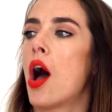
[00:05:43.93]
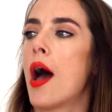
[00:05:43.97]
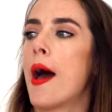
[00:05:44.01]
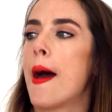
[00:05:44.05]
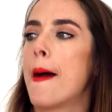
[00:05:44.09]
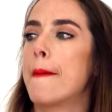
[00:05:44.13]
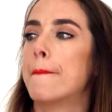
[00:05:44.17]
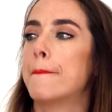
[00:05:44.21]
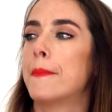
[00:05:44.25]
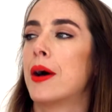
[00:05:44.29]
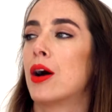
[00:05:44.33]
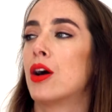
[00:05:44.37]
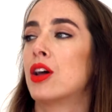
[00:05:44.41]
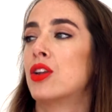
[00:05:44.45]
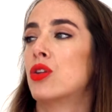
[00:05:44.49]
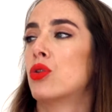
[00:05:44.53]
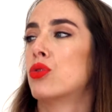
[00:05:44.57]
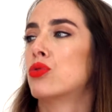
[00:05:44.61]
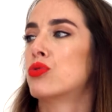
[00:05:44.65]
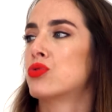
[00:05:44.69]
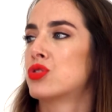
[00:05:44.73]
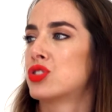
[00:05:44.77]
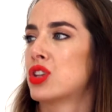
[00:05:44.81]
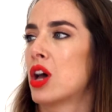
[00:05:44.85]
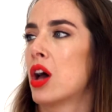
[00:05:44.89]
And
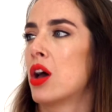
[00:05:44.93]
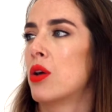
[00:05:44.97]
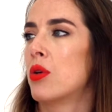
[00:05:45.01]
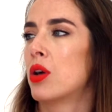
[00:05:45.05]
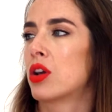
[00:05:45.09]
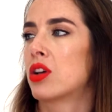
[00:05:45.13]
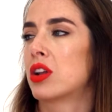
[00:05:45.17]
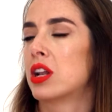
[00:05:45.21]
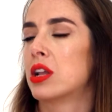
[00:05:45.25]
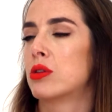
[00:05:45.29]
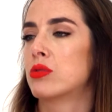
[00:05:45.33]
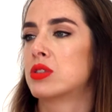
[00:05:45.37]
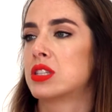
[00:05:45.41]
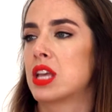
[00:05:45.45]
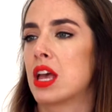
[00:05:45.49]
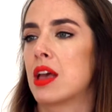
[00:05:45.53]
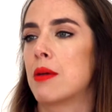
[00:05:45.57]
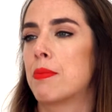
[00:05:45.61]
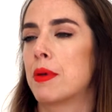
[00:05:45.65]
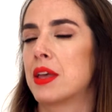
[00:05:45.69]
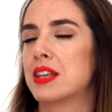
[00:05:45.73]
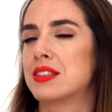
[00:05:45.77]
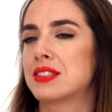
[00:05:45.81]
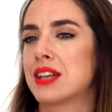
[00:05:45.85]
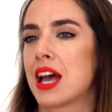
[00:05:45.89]
also a good little
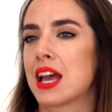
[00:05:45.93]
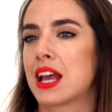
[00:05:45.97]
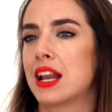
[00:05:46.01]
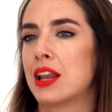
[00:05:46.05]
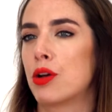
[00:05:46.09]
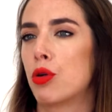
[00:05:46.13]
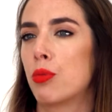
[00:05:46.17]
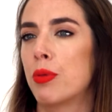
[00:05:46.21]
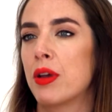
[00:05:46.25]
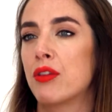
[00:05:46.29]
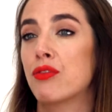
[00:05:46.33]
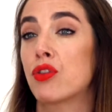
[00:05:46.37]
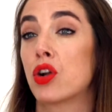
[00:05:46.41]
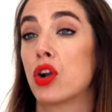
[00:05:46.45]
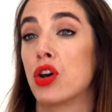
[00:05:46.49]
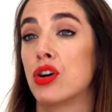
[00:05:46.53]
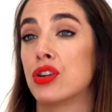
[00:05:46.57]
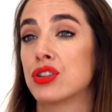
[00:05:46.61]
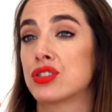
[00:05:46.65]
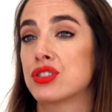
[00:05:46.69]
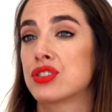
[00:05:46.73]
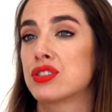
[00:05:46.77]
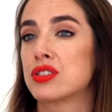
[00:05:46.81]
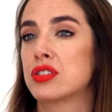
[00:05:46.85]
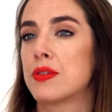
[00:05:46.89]
tip is take a little bit of
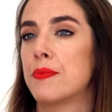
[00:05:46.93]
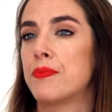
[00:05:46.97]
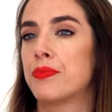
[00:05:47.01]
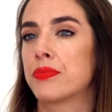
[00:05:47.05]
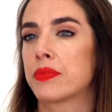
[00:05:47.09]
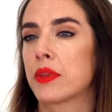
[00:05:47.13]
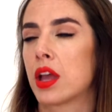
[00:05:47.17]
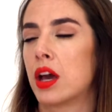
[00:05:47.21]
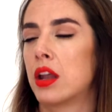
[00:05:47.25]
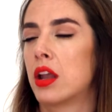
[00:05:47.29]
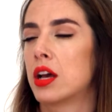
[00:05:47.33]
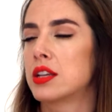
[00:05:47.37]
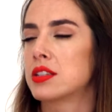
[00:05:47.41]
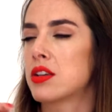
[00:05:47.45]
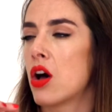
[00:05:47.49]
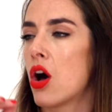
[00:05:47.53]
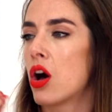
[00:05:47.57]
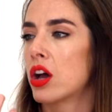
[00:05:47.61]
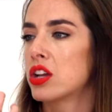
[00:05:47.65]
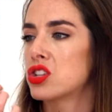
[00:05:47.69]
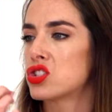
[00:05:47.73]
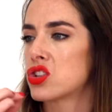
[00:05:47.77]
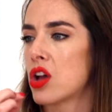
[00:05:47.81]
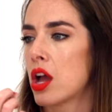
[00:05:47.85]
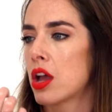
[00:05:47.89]
gloss, a nice
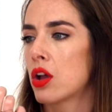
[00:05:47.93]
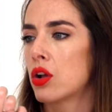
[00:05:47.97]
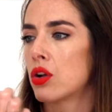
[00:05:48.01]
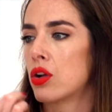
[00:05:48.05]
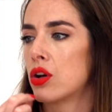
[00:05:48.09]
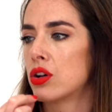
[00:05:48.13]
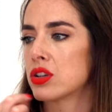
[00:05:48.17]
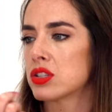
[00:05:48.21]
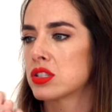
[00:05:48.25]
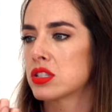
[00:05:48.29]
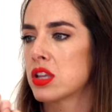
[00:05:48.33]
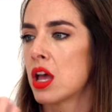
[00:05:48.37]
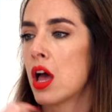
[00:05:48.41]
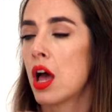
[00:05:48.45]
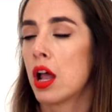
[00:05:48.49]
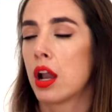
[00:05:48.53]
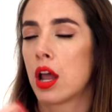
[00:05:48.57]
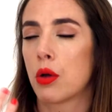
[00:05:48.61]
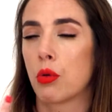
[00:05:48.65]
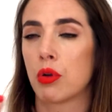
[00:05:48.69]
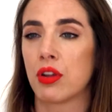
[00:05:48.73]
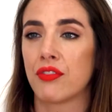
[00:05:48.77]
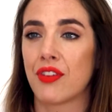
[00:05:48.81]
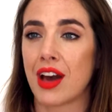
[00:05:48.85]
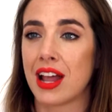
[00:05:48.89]
high shine gloss,
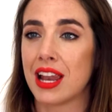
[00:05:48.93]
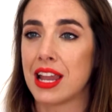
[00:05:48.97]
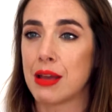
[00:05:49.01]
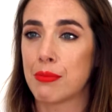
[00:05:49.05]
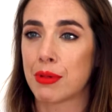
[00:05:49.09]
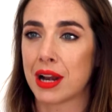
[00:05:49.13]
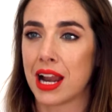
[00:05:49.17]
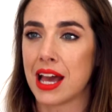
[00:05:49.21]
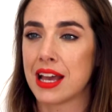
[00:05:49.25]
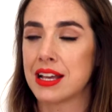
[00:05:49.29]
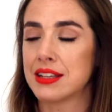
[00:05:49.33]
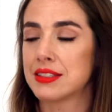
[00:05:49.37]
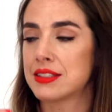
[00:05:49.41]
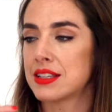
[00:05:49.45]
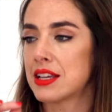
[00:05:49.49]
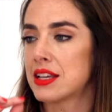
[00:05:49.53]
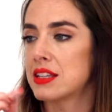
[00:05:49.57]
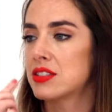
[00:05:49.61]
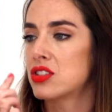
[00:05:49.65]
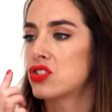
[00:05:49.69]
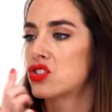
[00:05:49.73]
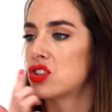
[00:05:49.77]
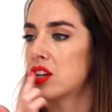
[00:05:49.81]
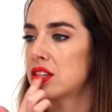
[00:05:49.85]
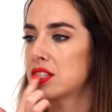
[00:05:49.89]
like one of our lip
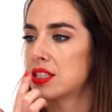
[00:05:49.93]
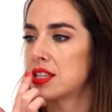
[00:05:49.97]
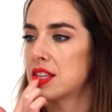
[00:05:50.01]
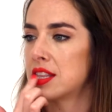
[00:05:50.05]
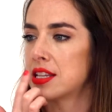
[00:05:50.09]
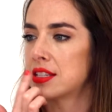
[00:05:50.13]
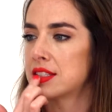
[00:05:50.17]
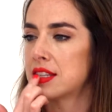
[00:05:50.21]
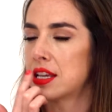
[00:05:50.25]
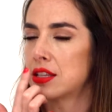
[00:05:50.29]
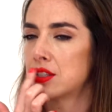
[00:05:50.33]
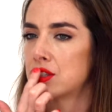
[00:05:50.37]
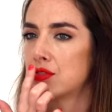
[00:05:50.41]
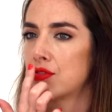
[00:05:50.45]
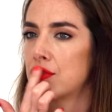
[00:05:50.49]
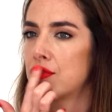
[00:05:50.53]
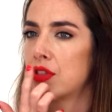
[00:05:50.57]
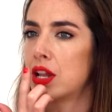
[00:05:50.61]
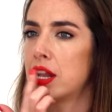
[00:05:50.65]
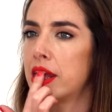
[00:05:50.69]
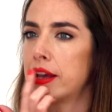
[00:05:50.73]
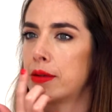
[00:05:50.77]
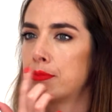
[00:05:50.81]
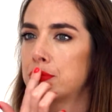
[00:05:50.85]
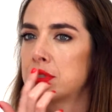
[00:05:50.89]
glazes, just in the center of
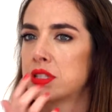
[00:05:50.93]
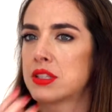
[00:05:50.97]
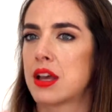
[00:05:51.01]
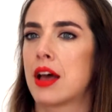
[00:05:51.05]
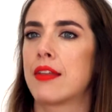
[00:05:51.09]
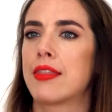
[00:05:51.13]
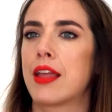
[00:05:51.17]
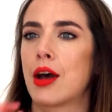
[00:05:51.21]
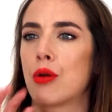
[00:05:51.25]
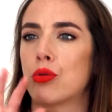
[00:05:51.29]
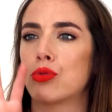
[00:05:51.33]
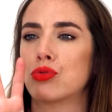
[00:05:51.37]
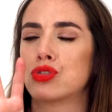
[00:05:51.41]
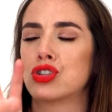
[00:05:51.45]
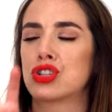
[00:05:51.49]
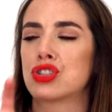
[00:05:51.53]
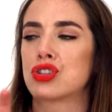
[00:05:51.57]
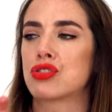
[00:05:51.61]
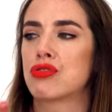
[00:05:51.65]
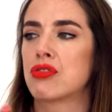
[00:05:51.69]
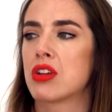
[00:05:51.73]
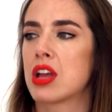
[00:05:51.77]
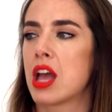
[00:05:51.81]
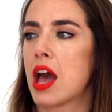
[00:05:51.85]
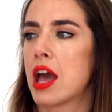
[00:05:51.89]
the lips, and that will
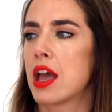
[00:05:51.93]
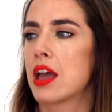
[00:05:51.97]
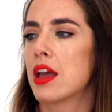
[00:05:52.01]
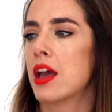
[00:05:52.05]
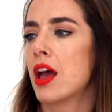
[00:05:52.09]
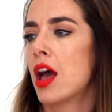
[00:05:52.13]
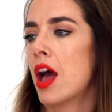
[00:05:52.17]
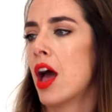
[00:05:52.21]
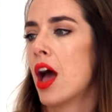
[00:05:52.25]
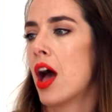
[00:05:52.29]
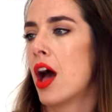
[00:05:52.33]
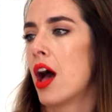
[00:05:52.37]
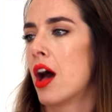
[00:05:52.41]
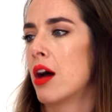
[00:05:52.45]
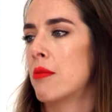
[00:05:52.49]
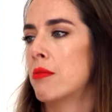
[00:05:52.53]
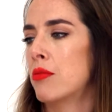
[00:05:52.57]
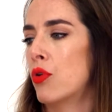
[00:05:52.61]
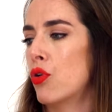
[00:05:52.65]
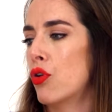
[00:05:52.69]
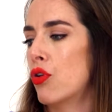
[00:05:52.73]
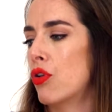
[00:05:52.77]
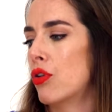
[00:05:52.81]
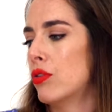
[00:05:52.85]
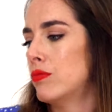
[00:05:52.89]
just create a
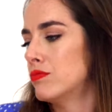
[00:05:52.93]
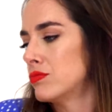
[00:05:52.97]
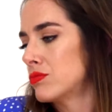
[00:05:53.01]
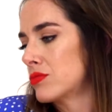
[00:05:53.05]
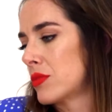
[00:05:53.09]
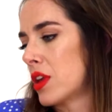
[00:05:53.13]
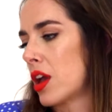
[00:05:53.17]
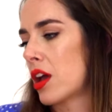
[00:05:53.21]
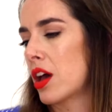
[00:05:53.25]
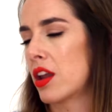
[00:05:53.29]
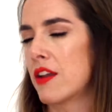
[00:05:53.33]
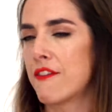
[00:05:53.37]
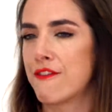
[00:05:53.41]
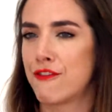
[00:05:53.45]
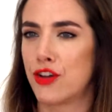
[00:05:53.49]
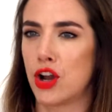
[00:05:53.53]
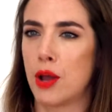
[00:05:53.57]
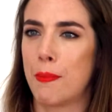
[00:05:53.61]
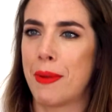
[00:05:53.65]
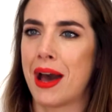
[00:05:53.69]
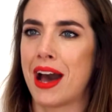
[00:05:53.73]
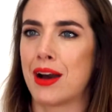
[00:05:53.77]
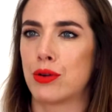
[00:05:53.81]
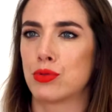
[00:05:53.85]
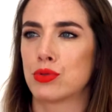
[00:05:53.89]
more kind of
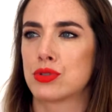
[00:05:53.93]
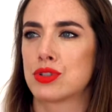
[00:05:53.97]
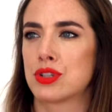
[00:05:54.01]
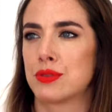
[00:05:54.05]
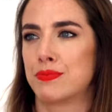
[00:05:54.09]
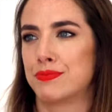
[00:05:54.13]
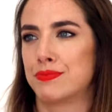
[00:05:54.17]
fuller pout.